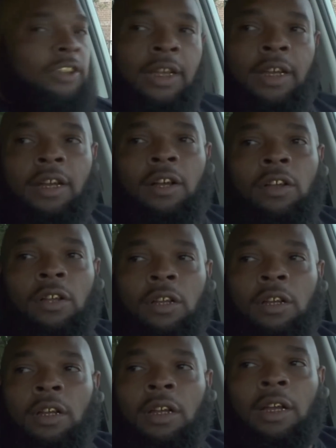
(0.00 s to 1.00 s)
jail,
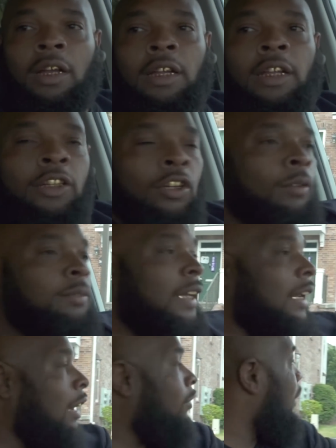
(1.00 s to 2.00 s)
you know what I'm
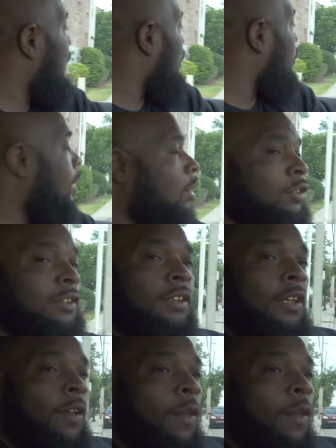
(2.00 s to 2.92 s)
saying? I ran across.